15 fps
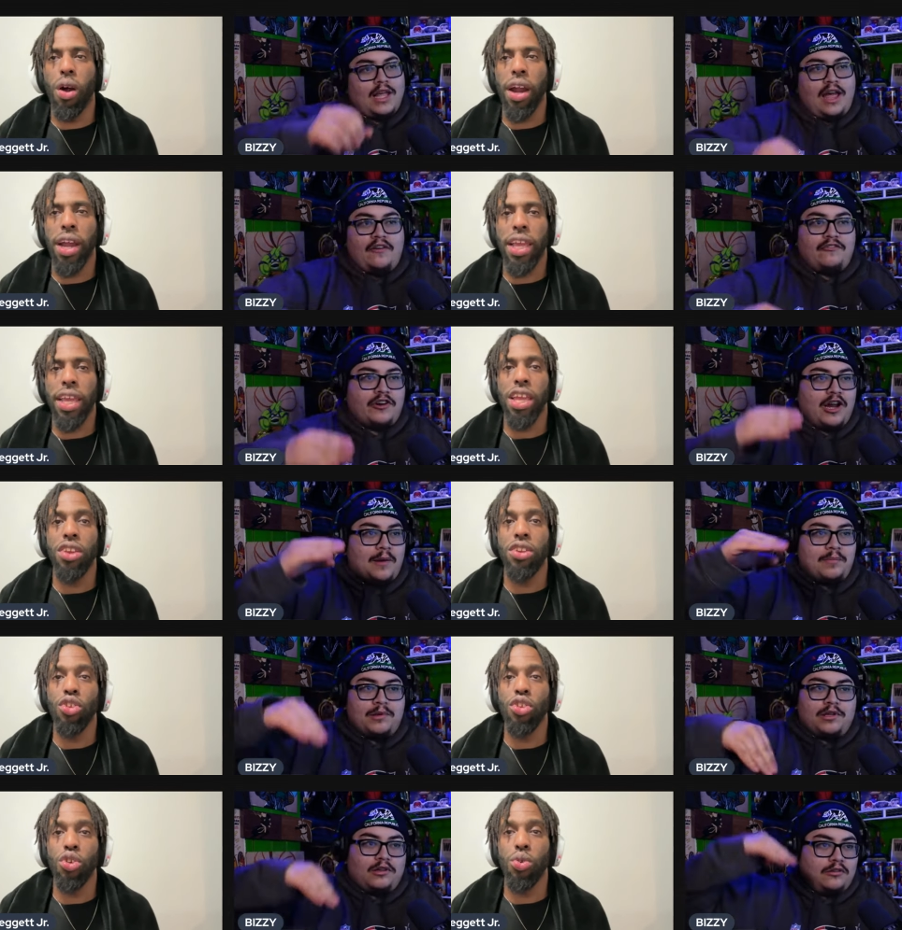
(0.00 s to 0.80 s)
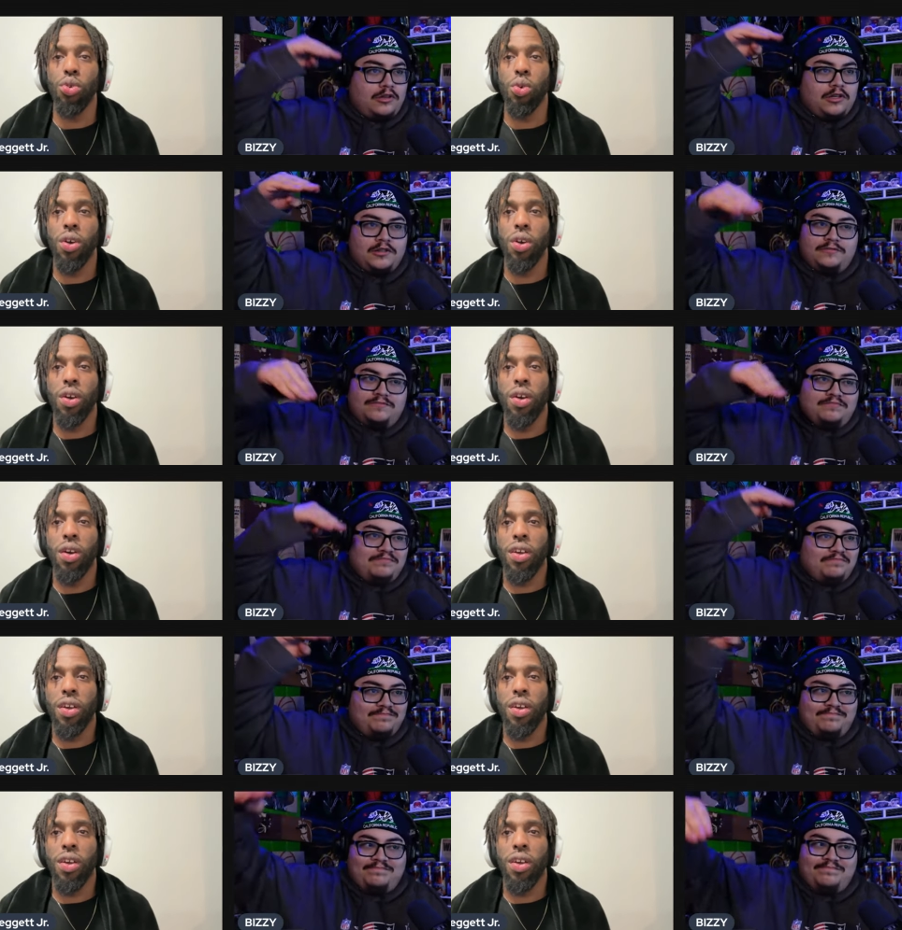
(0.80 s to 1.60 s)
Speaker 1: every knew, episode.
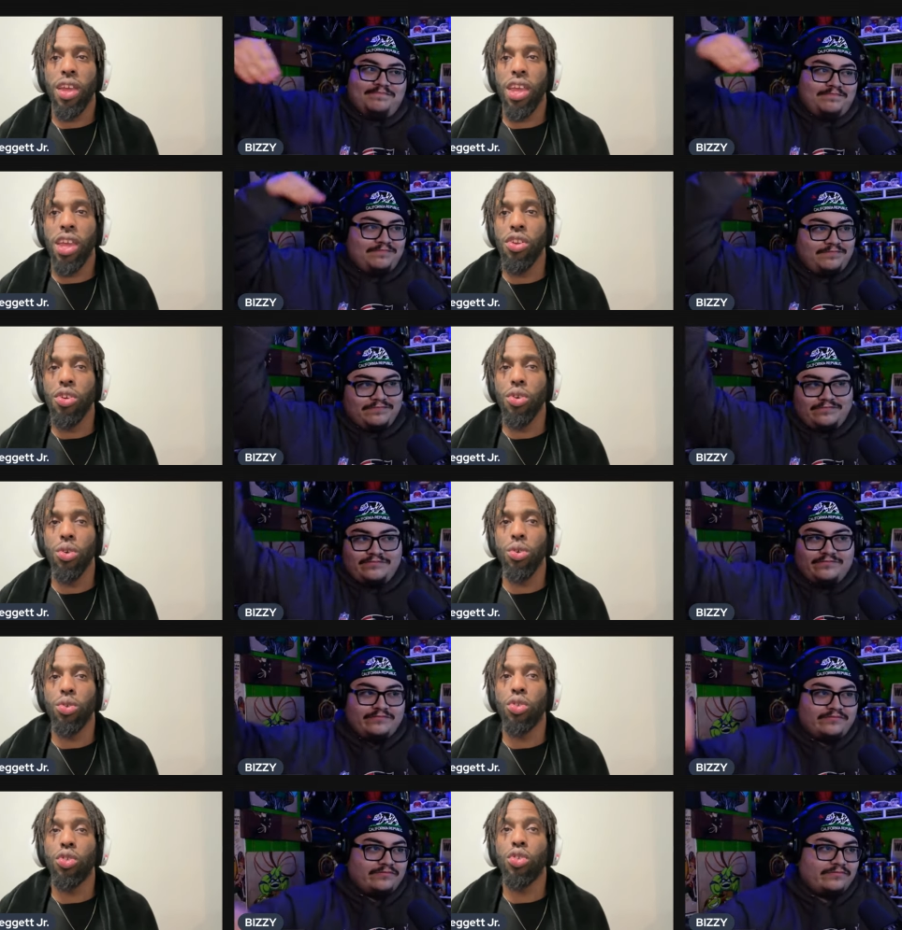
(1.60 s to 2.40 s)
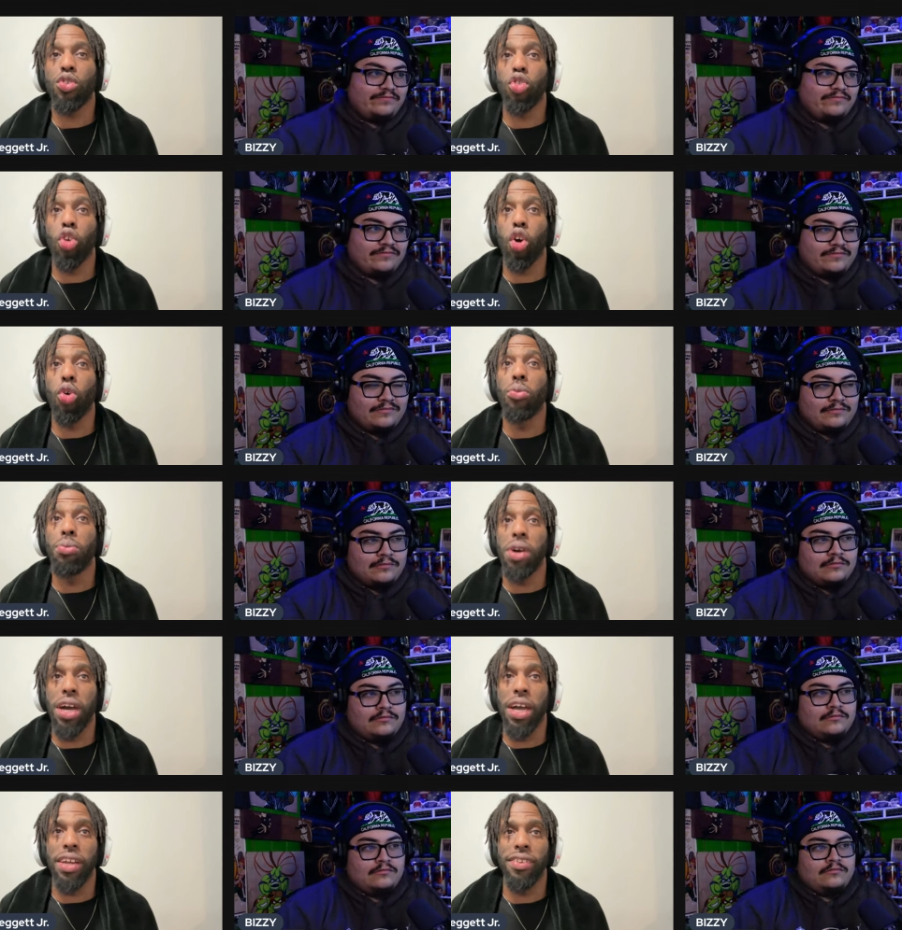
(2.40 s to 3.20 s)
He knew so
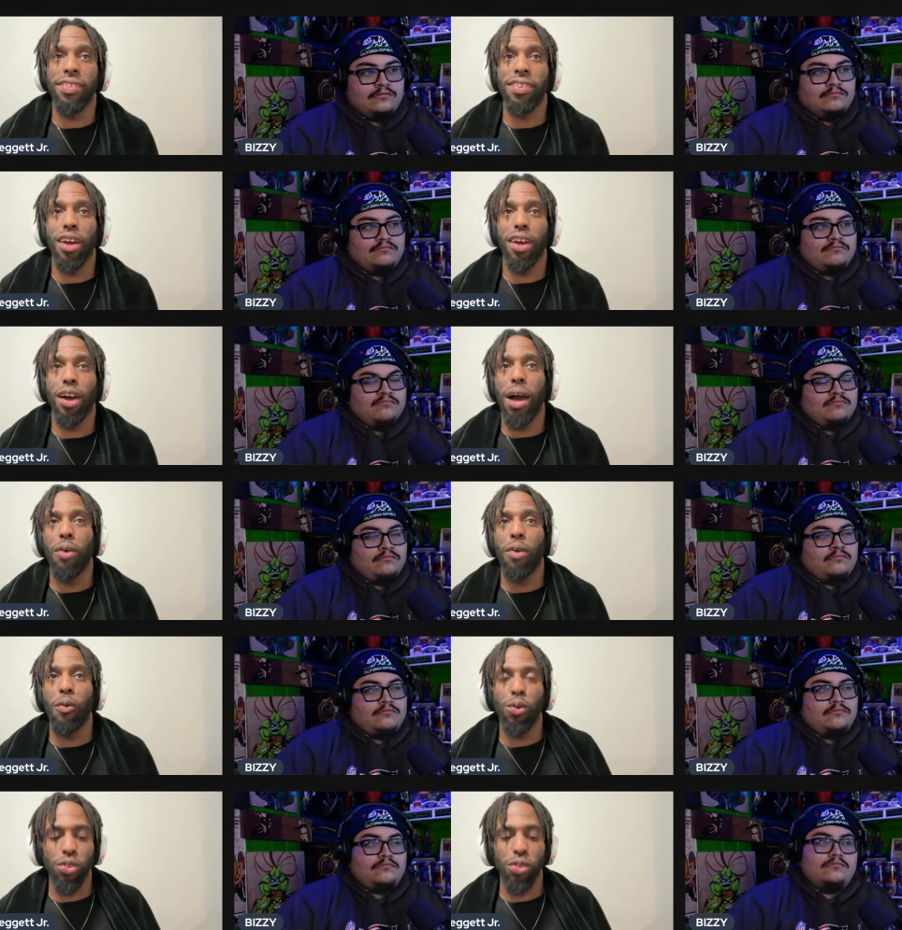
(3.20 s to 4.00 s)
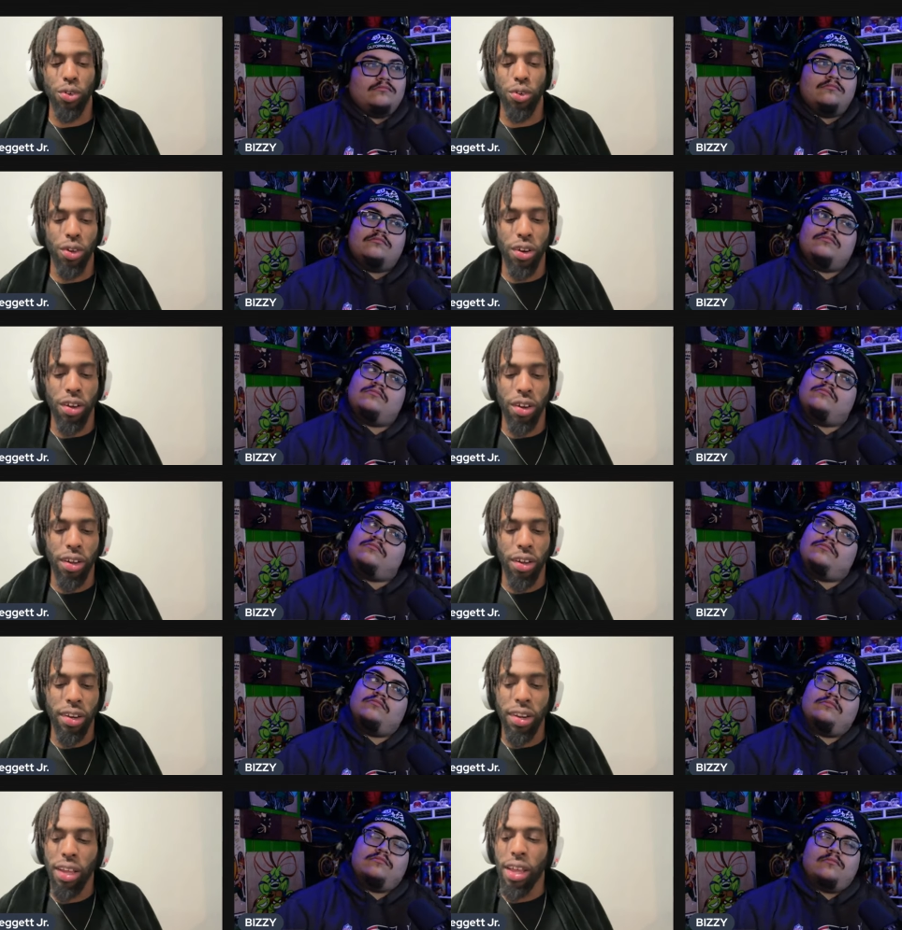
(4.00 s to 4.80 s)
much about what was going on.
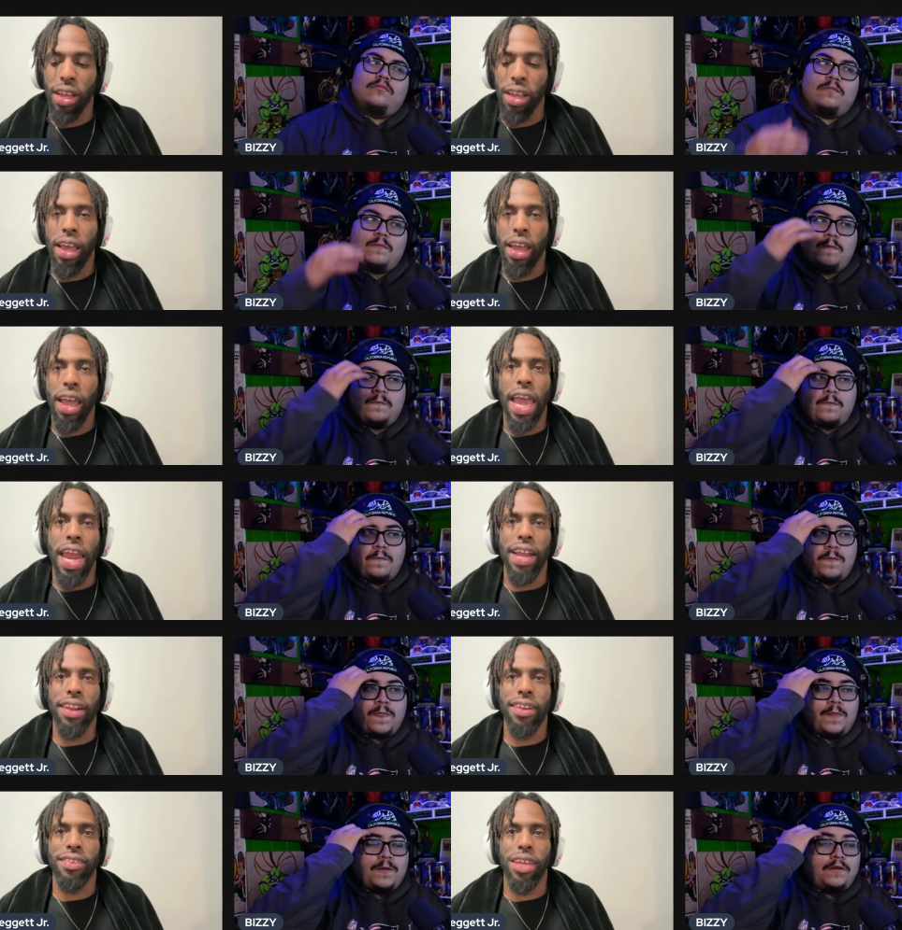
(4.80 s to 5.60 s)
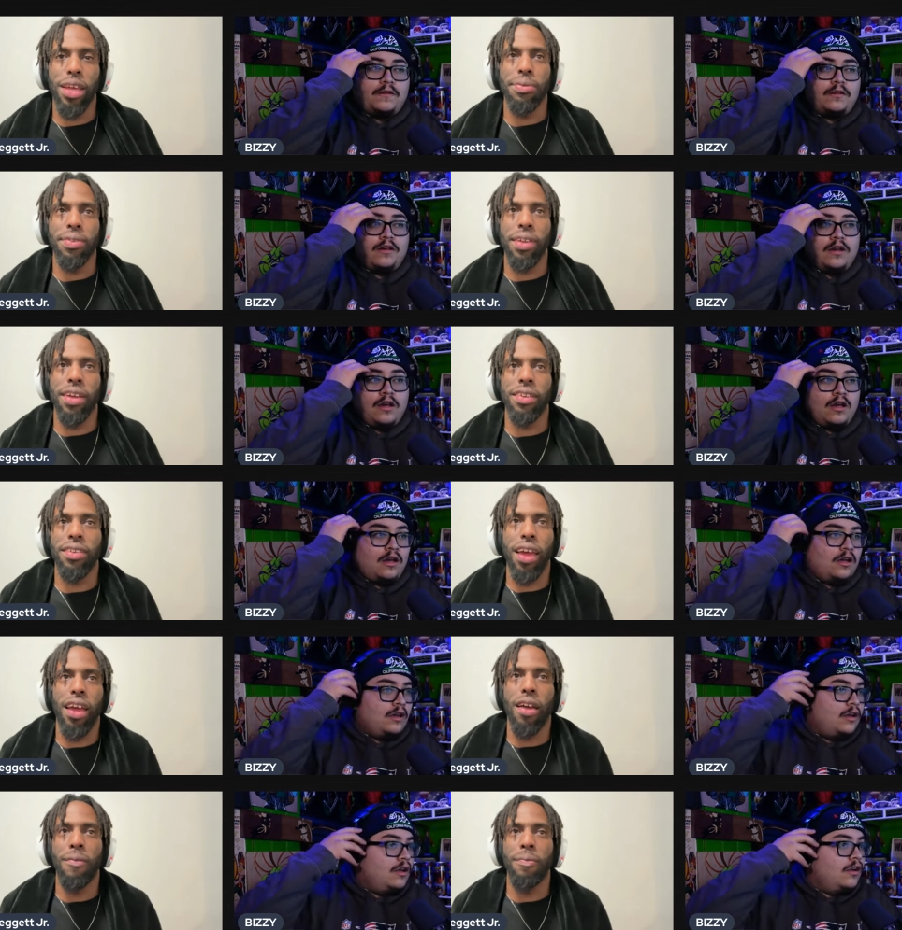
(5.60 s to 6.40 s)
And at the same exact
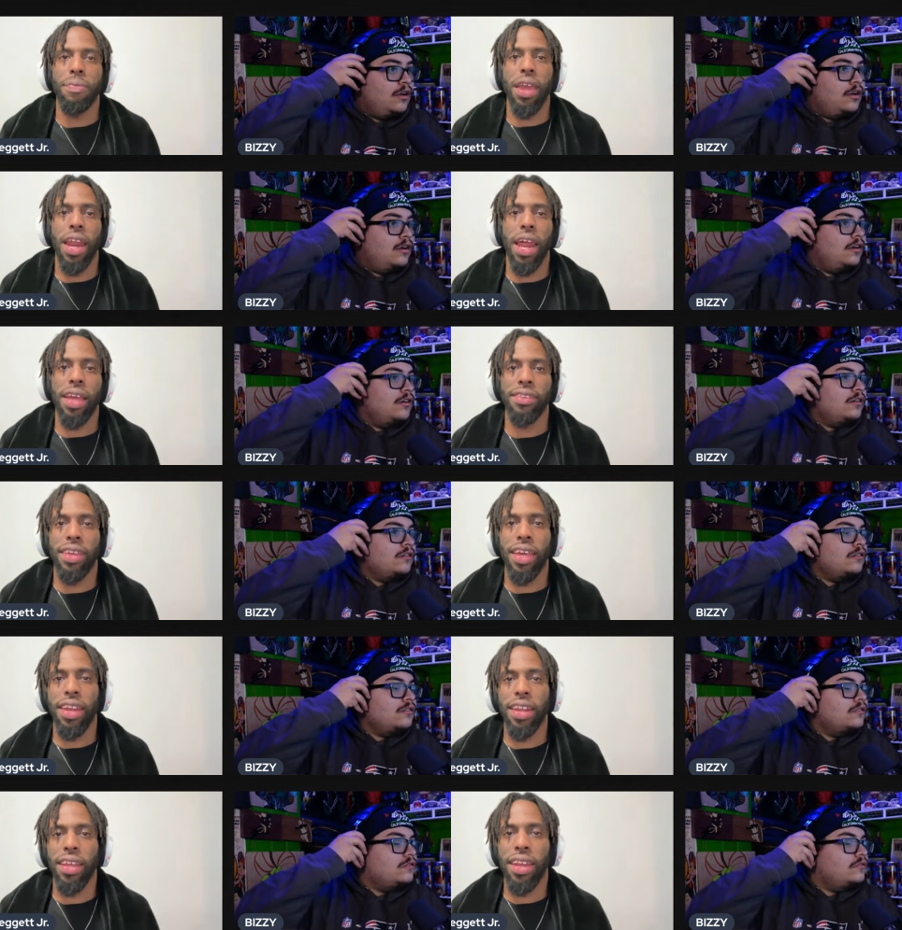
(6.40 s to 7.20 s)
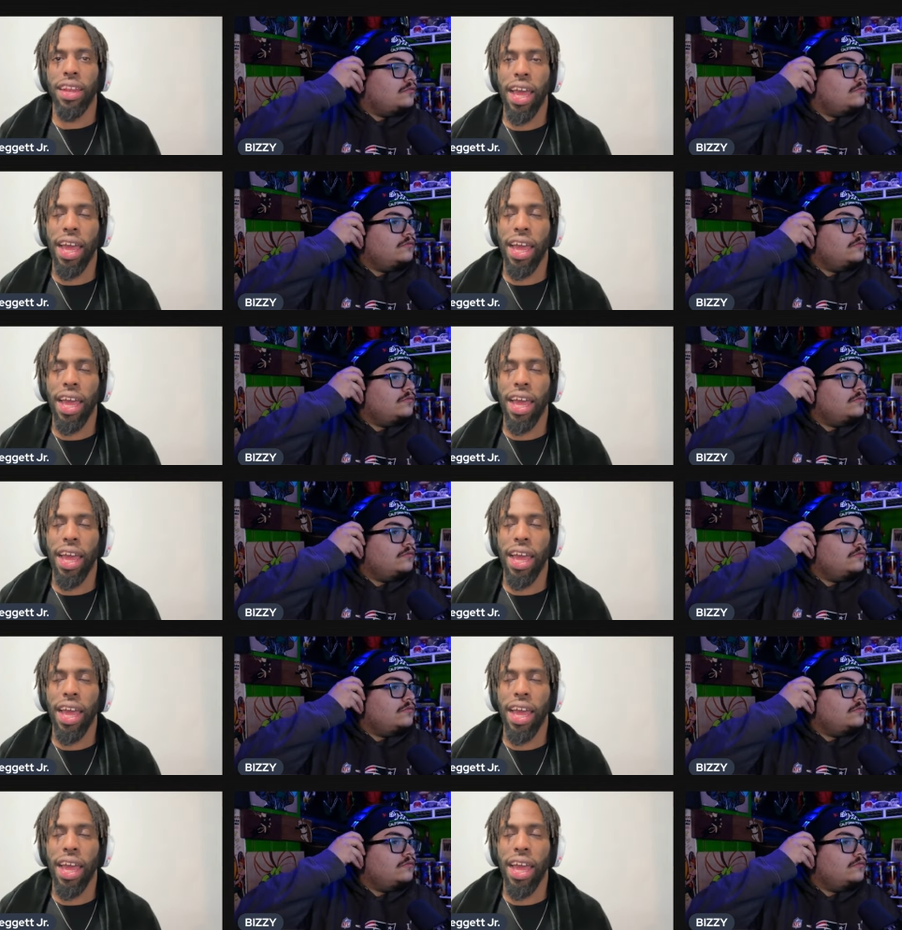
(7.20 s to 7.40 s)
time, and I said it last